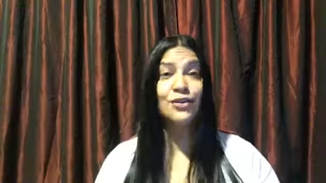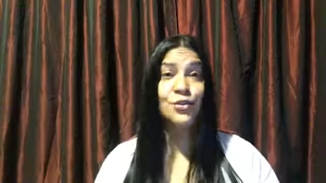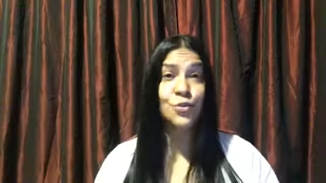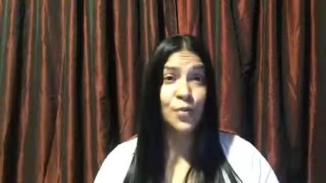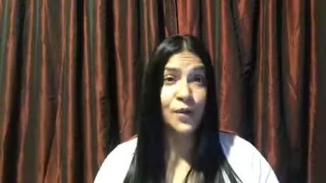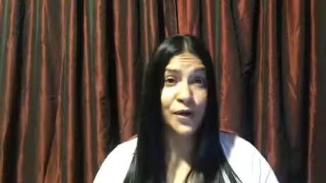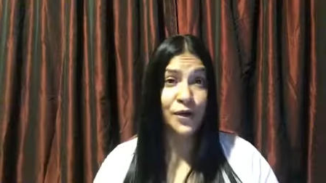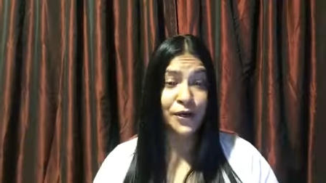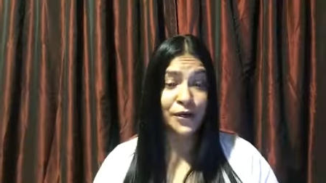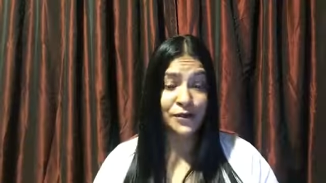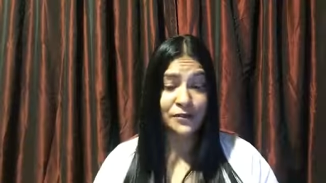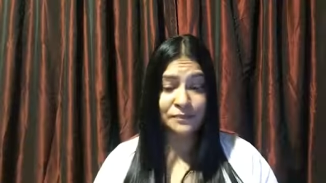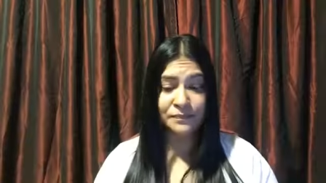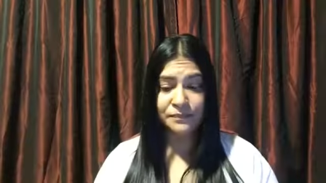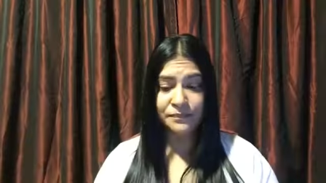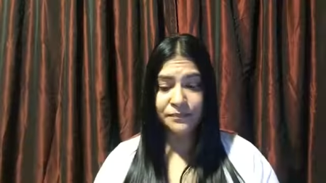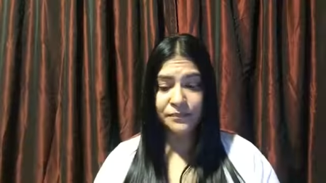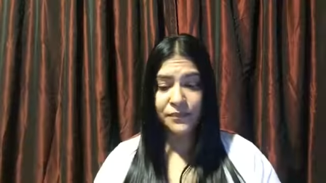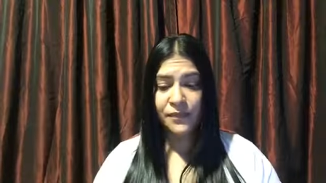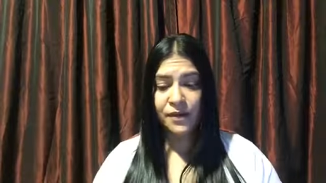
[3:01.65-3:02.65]
Twitter,
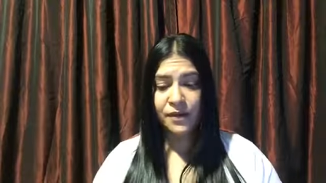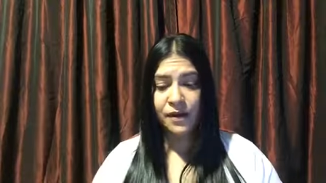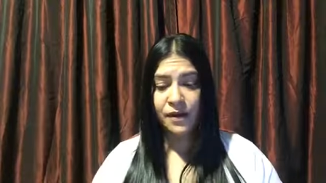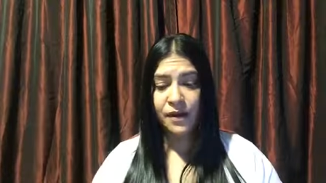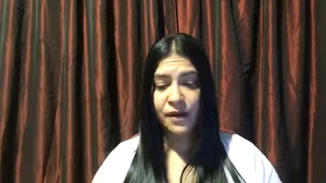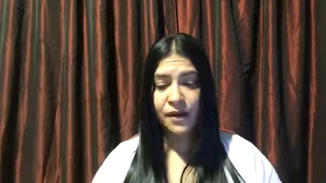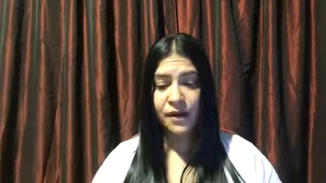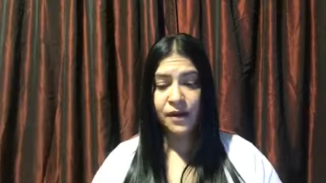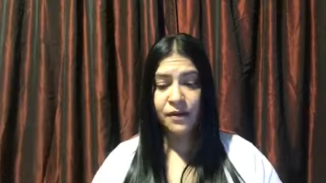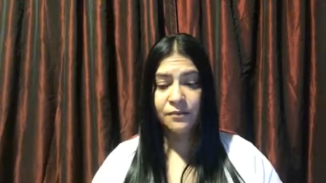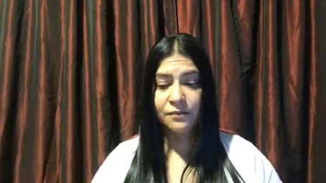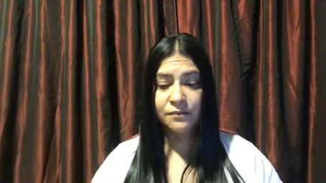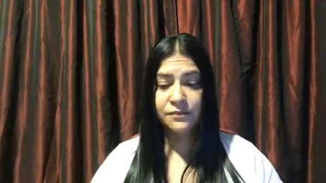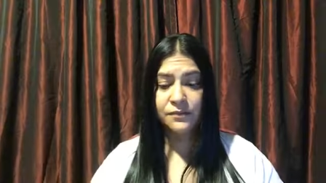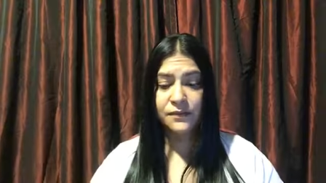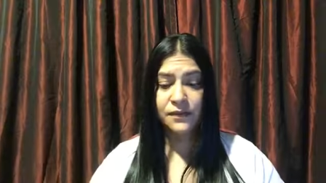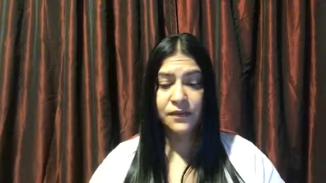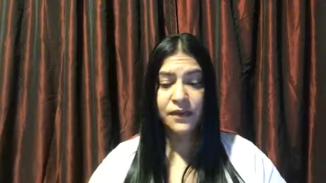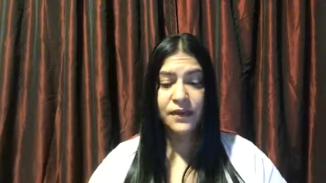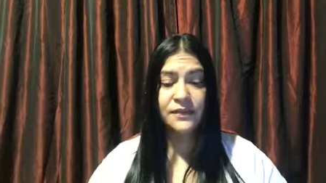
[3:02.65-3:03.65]
um,
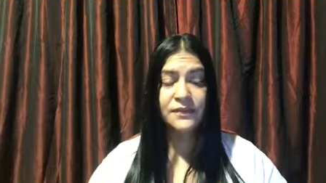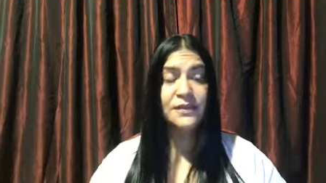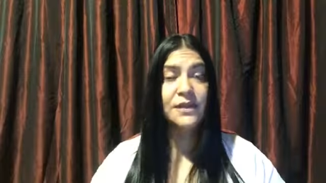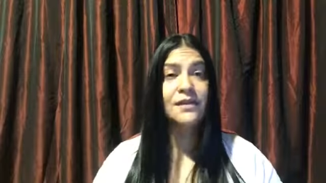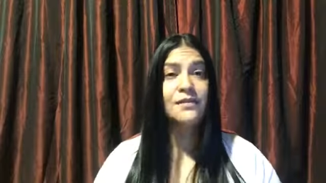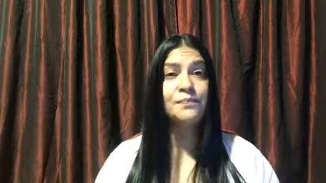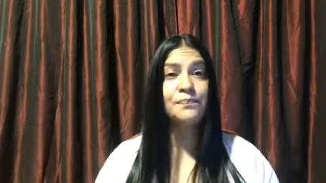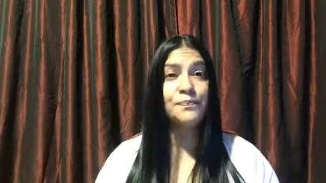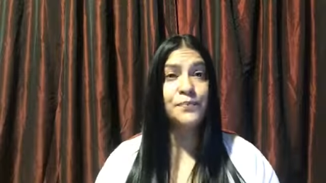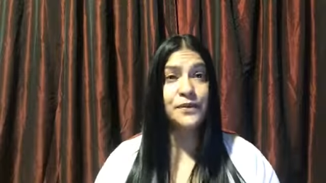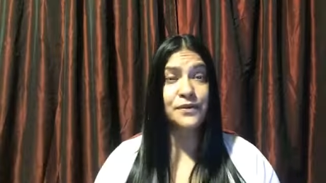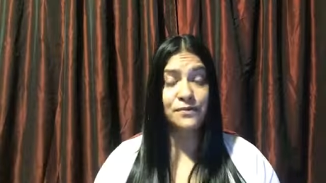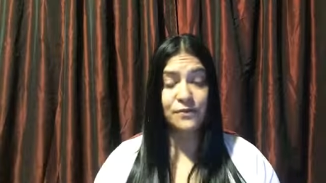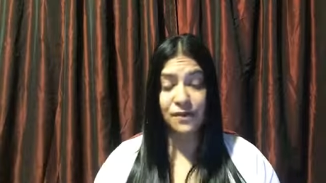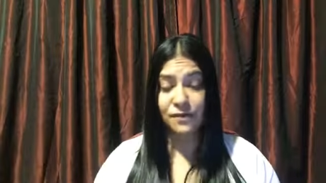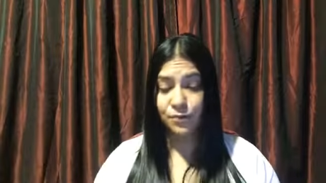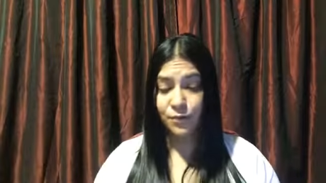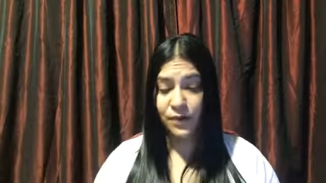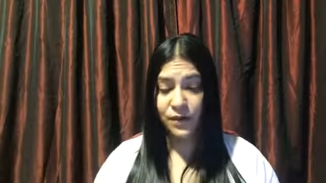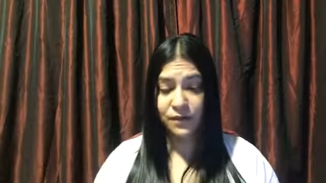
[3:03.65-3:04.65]
LinkedIn, Pin
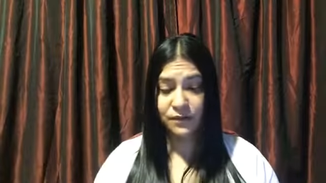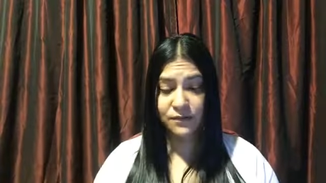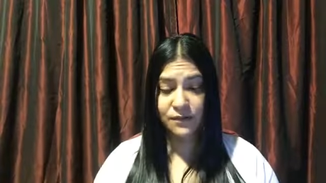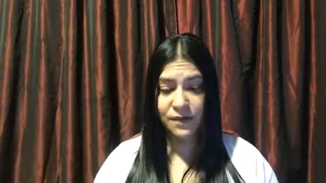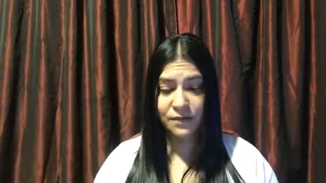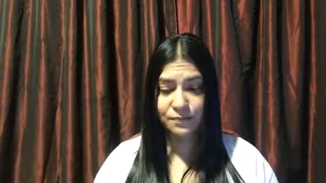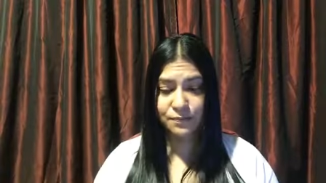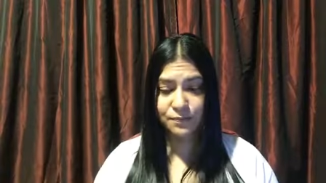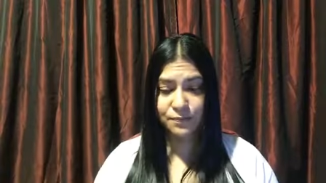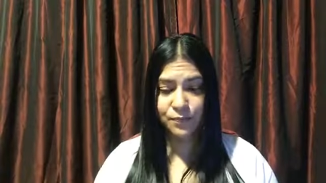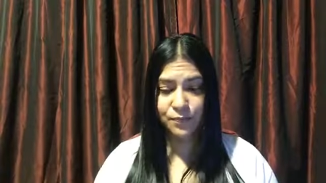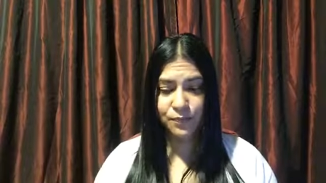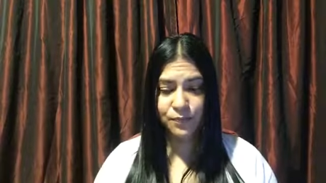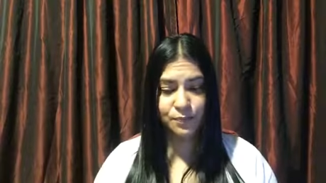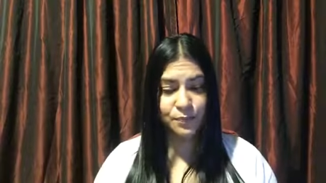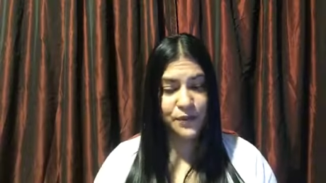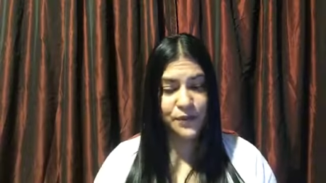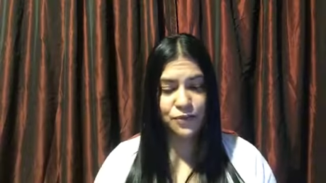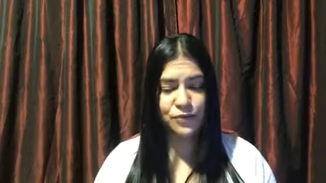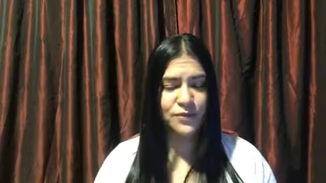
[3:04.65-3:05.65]
well, not
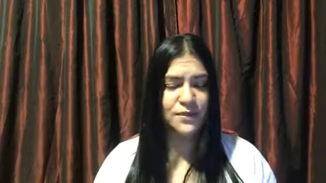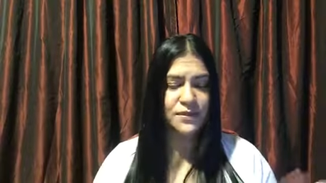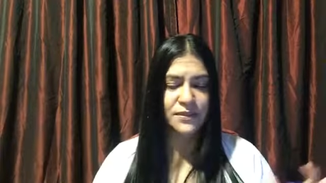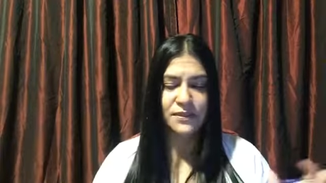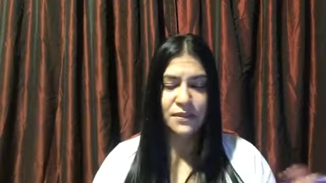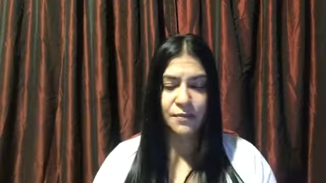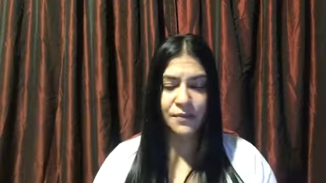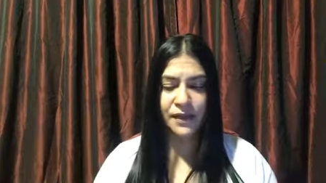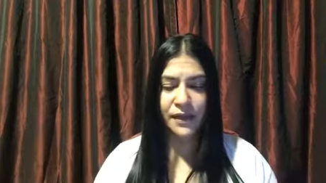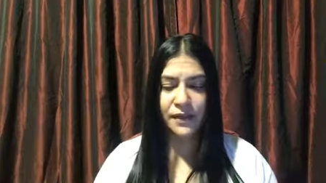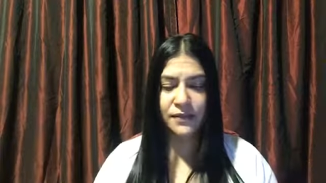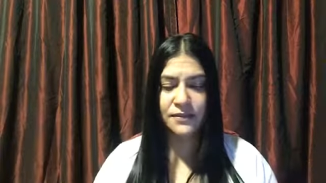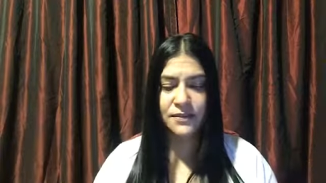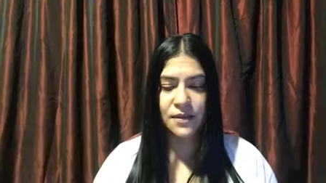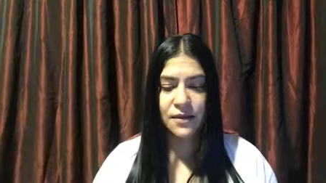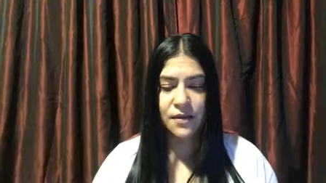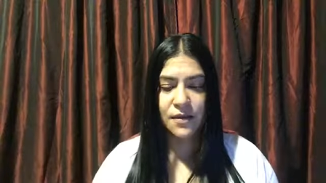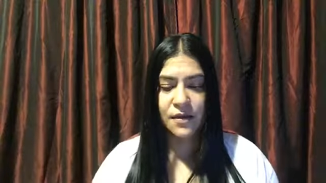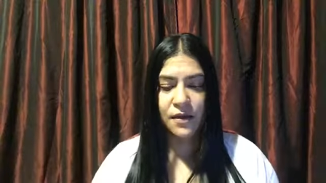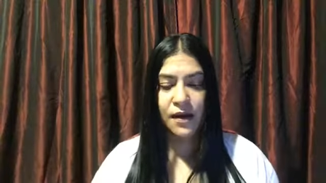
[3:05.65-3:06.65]
Pinterest is something else,
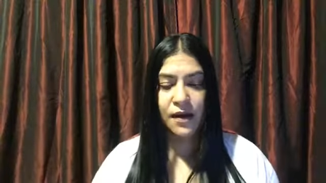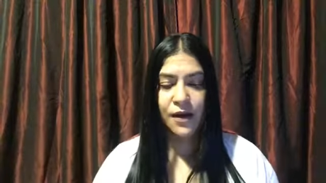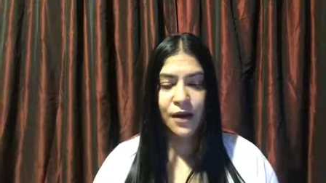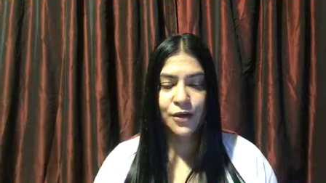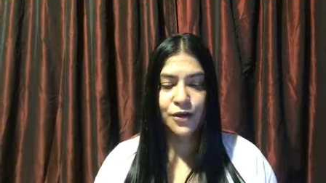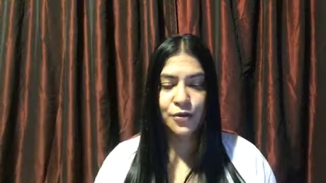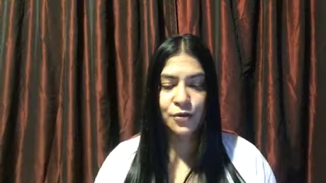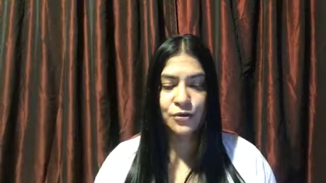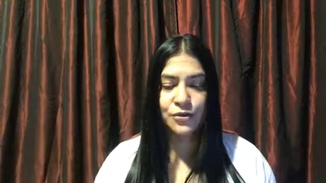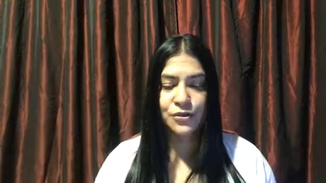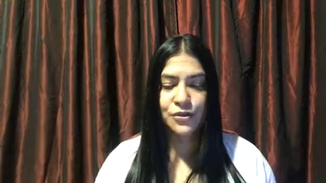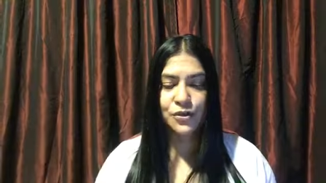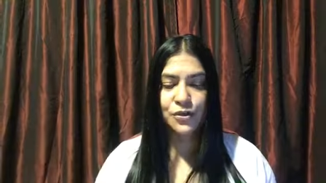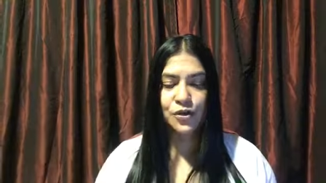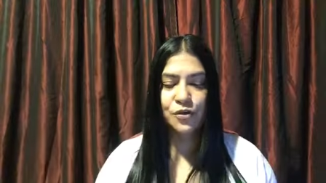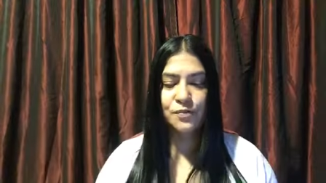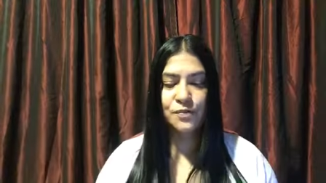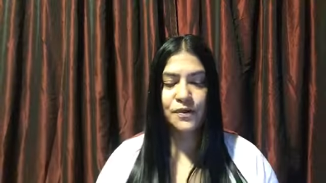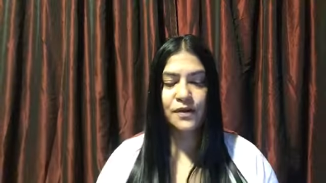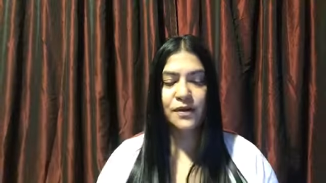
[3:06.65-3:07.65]
uh,
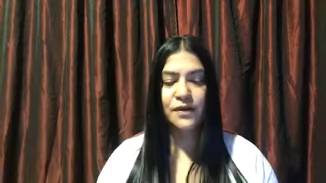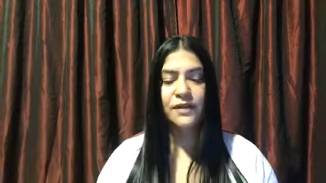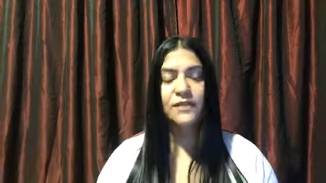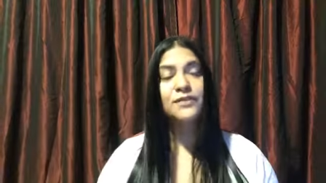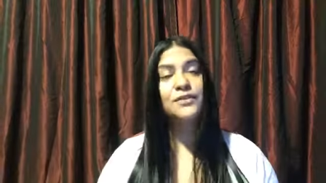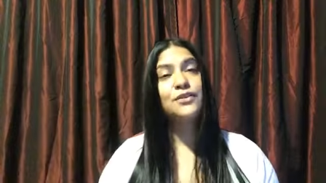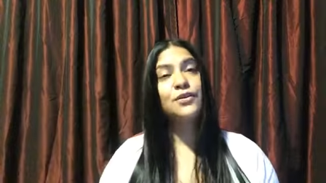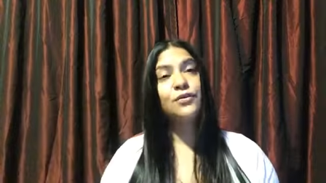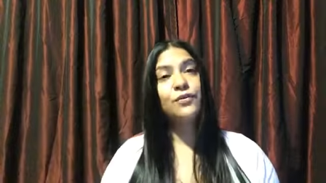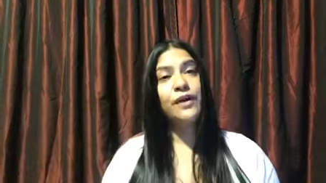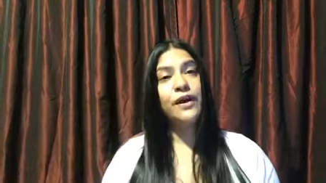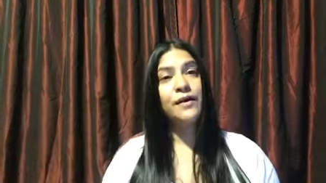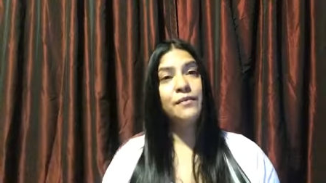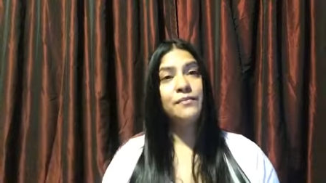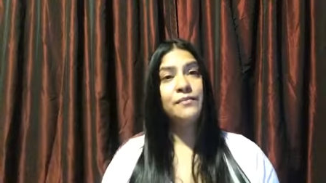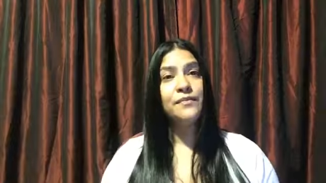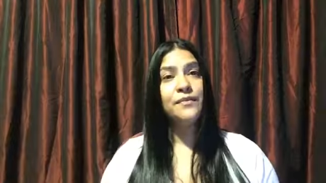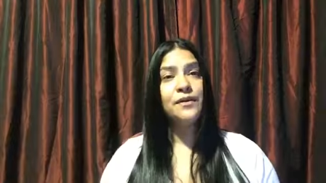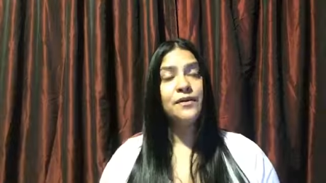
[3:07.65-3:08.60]
YouTube, Instagram,